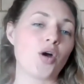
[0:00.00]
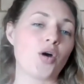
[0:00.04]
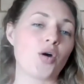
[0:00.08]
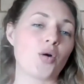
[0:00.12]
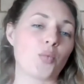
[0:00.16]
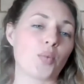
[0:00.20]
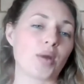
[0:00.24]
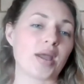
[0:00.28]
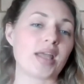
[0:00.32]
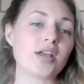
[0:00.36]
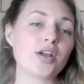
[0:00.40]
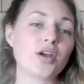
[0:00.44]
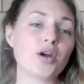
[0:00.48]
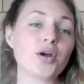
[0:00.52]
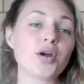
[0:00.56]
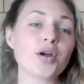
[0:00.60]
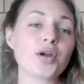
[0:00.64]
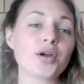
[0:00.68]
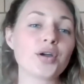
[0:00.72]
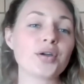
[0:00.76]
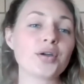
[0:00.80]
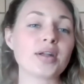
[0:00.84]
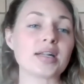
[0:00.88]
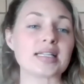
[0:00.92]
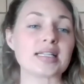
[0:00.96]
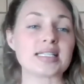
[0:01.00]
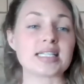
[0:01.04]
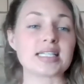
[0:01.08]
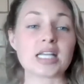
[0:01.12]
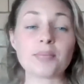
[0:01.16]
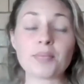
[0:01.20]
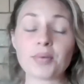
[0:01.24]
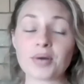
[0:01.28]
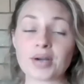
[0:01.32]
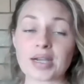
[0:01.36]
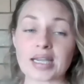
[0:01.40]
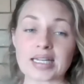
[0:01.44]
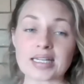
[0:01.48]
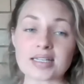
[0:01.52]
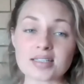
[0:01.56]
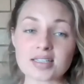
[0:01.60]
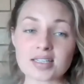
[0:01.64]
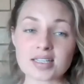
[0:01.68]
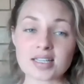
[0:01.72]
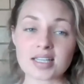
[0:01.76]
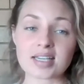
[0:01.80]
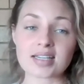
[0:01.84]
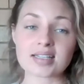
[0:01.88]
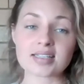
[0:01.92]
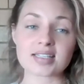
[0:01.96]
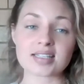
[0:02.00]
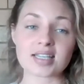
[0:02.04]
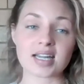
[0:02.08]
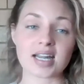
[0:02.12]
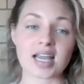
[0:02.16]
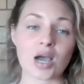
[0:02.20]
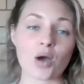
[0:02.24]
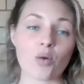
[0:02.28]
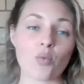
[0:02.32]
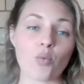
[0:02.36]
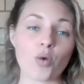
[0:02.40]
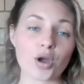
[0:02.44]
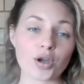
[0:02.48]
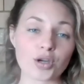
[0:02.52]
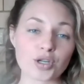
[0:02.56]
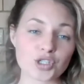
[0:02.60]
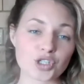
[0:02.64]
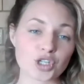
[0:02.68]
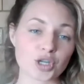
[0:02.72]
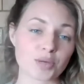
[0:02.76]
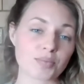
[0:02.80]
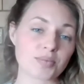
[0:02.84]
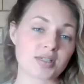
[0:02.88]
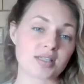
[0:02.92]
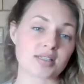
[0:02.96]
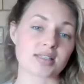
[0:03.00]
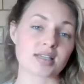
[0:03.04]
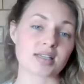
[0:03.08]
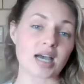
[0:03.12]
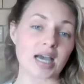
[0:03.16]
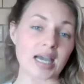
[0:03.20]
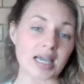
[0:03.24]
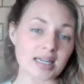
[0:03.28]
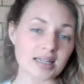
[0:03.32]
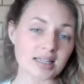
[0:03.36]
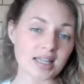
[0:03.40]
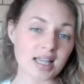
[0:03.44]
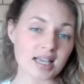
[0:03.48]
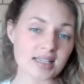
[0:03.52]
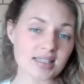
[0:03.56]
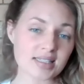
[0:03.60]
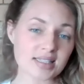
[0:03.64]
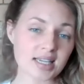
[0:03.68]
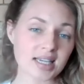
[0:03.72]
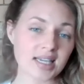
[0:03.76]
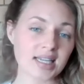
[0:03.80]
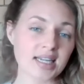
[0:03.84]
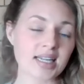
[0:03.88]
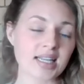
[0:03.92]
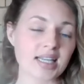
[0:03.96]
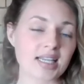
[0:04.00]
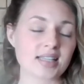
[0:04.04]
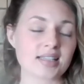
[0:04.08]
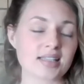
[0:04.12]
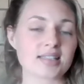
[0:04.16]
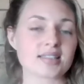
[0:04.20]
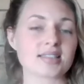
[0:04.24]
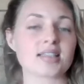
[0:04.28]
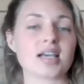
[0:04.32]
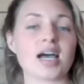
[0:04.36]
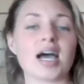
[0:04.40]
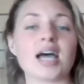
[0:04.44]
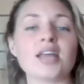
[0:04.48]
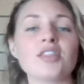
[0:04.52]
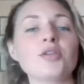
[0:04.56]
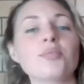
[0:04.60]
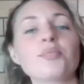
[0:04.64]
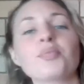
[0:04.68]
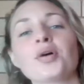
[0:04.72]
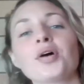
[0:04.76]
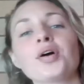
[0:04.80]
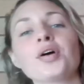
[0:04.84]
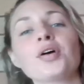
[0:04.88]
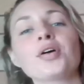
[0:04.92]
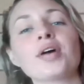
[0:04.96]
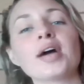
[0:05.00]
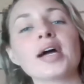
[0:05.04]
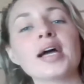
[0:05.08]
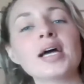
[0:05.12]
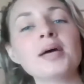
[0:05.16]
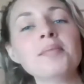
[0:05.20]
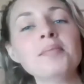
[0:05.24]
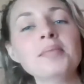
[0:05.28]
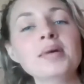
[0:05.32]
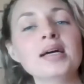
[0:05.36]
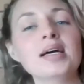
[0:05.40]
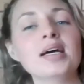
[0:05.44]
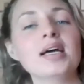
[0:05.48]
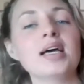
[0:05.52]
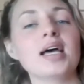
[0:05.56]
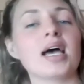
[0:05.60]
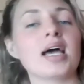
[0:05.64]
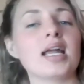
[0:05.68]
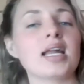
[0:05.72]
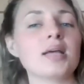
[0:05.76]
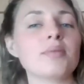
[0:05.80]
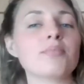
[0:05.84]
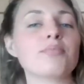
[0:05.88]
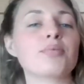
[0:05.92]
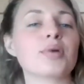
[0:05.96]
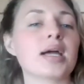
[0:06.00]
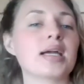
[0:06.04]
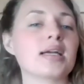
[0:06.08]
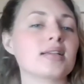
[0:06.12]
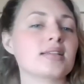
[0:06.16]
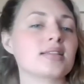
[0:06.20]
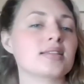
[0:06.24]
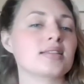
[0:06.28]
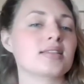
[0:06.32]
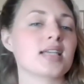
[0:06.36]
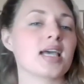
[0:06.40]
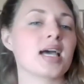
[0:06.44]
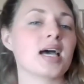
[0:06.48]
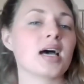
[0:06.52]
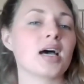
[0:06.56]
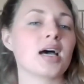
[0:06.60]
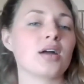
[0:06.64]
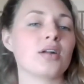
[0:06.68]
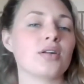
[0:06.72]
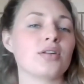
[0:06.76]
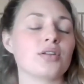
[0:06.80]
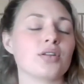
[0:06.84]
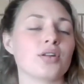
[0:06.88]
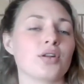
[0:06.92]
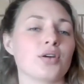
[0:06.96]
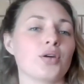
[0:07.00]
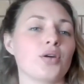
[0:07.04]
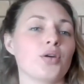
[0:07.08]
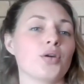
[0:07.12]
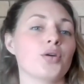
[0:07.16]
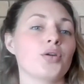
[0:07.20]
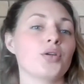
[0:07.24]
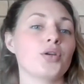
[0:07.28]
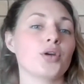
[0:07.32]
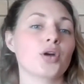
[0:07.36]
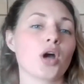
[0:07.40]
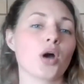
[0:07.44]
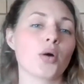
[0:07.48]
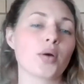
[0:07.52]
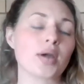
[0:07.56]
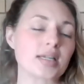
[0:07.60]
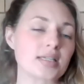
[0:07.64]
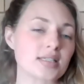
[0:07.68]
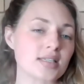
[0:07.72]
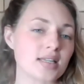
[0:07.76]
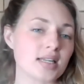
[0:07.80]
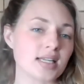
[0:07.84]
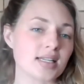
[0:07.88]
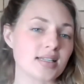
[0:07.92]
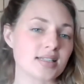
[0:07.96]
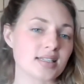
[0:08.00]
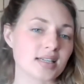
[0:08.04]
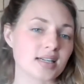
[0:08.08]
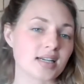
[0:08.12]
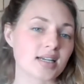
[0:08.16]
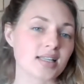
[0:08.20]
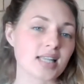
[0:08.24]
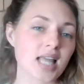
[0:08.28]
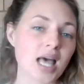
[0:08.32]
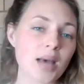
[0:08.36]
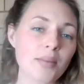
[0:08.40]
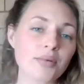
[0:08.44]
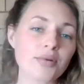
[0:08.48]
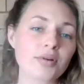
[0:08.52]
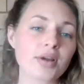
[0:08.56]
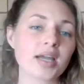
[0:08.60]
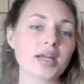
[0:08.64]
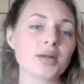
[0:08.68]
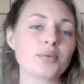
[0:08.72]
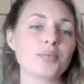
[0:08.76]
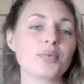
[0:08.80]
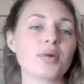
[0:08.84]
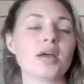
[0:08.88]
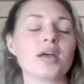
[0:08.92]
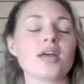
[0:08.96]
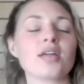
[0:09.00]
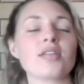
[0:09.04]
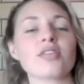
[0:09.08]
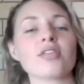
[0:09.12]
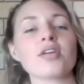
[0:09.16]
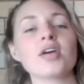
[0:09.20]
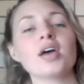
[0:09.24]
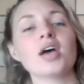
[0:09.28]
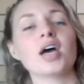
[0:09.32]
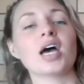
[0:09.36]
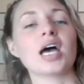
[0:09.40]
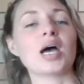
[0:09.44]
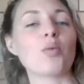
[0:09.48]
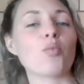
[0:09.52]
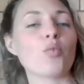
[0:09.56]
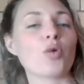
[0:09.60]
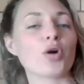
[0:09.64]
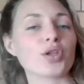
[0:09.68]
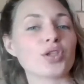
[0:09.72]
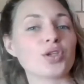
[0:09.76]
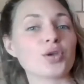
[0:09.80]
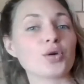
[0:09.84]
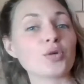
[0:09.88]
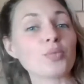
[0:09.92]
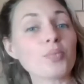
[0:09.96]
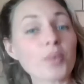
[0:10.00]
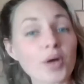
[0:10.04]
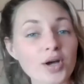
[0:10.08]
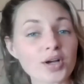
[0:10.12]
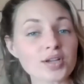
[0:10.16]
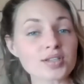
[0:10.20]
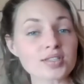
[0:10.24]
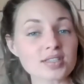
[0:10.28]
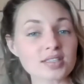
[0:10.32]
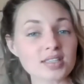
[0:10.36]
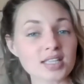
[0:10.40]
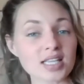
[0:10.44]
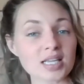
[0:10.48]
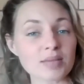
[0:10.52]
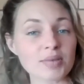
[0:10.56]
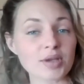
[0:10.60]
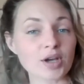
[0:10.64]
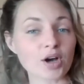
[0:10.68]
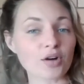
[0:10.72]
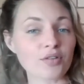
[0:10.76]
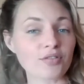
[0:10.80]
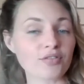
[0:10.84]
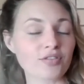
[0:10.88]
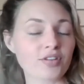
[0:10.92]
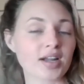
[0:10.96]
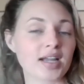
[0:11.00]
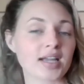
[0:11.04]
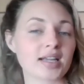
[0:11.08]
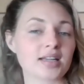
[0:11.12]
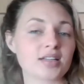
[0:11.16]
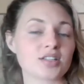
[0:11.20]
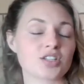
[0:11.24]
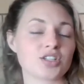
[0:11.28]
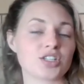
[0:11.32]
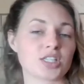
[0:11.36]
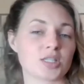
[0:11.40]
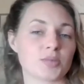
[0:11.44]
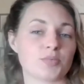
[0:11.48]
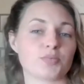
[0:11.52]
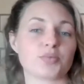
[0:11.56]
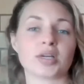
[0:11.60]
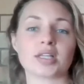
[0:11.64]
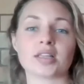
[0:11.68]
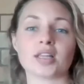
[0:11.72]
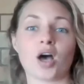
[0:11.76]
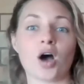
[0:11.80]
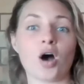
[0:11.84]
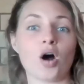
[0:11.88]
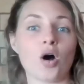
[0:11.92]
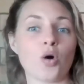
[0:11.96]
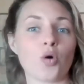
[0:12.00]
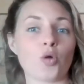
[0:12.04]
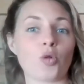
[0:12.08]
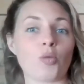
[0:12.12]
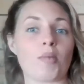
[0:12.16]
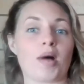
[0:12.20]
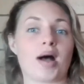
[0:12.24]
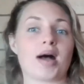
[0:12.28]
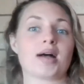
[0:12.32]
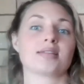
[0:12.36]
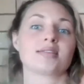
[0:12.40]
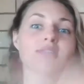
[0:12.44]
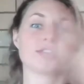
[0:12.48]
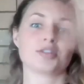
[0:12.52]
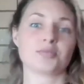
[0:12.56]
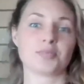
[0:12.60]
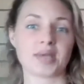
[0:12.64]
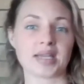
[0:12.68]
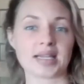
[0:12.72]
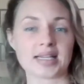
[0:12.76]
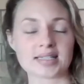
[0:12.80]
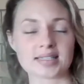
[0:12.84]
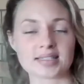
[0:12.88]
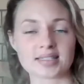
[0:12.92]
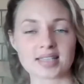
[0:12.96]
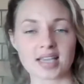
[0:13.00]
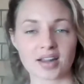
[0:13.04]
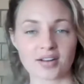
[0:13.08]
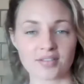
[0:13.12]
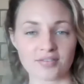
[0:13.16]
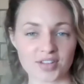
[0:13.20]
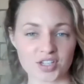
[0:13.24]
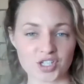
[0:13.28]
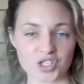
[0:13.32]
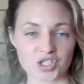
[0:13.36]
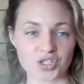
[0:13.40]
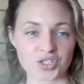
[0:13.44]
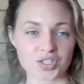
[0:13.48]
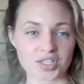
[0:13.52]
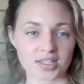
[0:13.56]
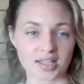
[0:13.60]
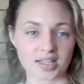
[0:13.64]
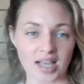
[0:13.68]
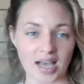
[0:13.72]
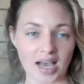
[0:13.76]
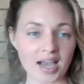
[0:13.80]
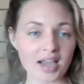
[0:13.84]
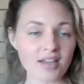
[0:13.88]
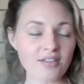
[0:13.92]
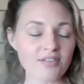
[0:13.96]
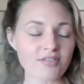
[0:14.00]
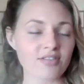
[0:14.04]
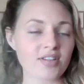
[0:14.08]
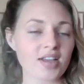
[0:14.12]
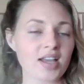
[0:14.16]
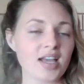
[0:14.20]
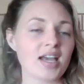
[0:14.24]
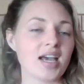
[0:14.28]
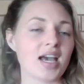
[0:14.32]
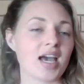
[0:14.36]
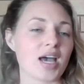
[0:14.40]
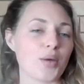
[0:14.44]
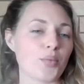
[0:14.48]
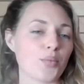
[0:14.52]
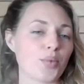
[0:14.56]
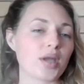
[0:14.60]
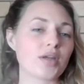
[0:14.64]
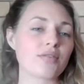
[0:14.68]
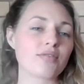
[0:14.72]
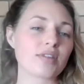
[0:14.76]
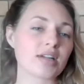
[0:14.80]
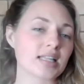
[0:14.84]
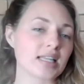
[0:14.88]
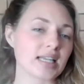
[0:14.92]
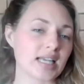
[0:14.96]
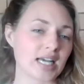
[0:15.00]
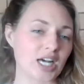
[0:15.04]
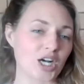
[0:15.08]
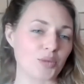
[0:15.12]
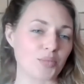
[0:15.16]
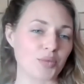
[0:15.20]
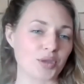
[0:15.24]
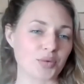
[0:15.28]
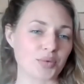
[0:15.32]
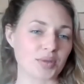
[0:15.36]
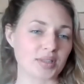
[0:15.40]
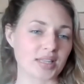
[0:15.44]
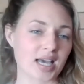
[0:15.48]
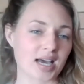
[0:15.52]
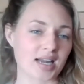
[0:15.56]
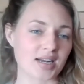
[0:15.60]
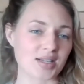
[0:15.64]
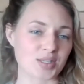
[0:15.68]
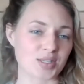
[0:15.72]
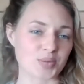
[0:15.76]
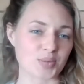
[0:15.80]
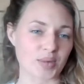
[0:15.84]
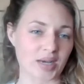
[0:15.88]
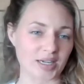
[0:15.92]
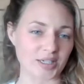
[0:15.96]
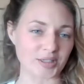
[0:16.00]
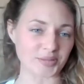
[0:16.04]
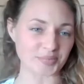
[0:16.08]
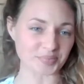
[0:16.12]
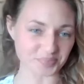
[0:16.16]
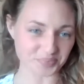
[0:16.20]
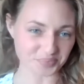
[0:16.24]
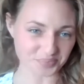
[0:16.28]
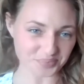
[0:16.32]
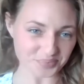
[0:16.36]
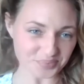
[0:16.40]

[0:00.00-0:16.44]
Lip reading: We go deeper into this in our workshop design lesson inside the program, and it breaks down, who you're going to need to collaborate with and what you'll personally be offering to just bring the whole masterpiece and vision to life. And we really help you with that as well.